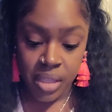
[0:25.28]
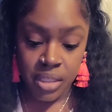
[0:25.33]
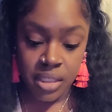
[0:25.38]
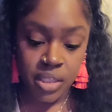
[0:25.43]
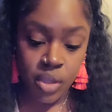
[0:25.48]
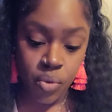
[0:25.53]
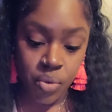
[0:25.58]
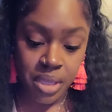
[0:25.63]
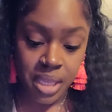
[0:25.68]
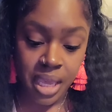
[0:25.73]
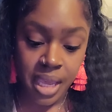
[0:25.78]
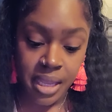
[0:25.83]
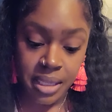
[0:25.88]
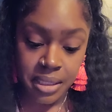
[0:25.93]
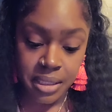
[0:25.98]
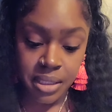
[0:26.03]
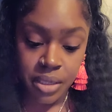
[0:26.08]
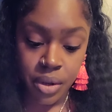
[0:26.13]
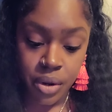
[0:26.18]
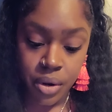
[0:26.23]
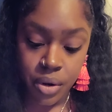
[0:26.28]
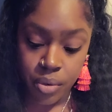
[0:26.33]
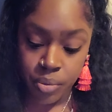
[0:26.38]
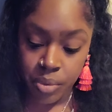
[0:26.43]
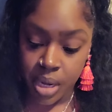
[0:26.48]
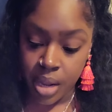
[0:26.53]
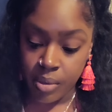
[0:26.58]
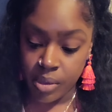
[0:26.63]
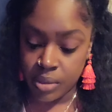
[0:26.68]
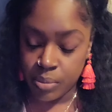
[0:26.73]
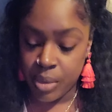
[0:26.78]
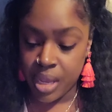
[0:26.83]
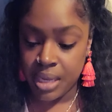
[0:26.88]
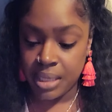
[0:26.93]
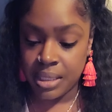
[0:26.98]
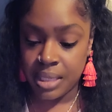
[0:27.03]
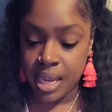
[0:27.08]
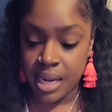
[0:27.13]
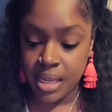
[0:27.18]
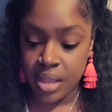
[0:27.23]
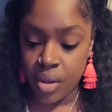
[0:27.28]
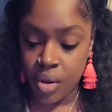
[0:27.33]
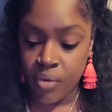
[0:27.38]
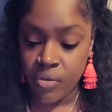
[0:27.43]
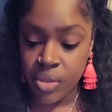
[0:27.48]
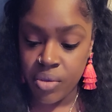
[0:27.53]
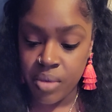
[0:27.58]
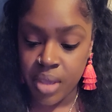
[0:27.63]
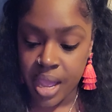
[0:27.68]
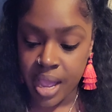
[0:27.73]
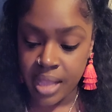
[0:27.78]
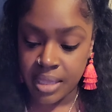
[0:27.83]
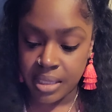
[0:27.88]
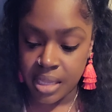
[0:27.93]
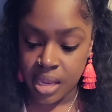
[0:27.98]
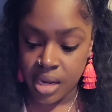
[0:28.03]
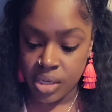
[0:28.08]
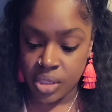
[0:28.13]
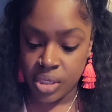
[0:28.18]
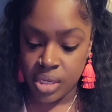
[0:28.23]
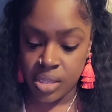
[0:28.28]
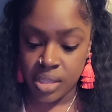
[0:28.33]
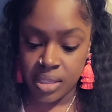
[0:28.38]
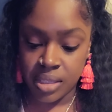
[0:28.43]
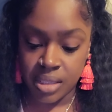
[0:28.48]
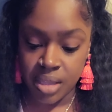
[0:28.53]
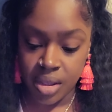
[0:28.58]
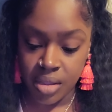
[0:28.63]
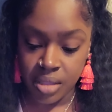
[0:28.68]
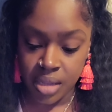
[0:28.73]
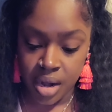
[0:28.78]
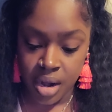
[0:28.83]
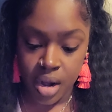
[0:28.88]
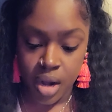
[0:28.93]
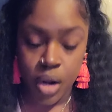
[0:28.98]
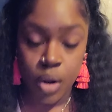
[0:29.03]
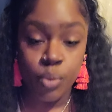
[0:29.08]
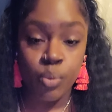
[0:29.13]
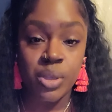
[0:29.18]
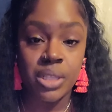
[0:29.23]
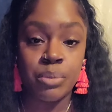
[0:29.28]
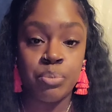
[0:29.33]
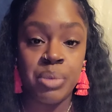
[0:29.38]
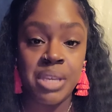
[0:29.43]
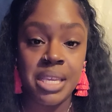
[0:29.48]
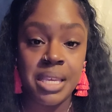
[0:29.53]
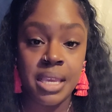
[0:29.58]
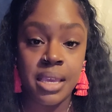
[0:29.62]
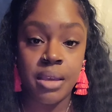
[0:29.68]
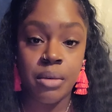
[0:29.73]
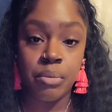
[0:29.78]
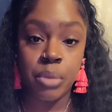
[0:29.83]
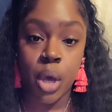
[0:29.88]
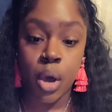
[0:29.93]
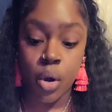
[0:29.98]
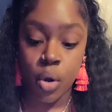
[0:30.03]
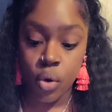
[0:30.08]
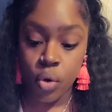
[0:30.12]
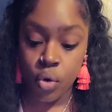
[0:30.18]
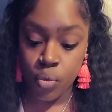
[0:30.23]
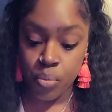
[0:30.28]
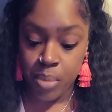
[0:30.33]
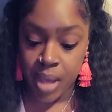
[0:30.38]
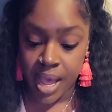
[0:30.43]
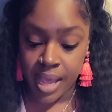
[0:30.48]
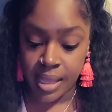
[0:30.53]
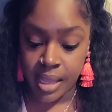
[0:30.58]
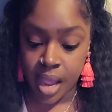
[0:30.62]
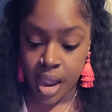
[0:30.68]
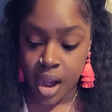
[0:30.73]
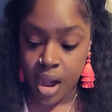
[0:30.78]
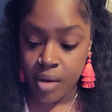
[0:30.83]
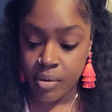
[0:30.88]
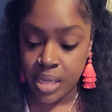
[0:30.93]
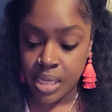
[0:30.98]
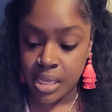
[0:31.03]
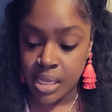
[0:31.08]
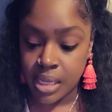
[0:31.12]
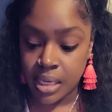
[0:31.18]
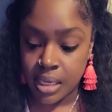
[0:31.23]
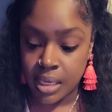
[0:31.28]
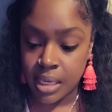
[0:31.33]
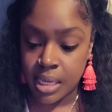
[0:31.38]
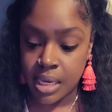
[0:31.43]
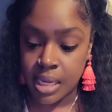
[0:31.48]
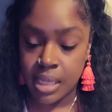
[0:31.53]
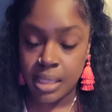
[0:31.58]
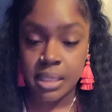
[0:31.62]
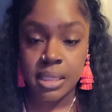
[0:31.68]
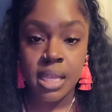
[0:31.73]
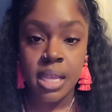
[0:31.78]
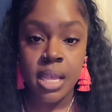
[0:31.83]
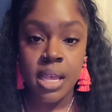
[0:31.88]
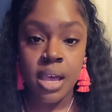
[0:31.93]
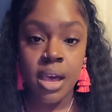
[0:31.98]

So Cancer, when I was meditating over you guys' energy, the song that I heard was BMO by Ari Lennox.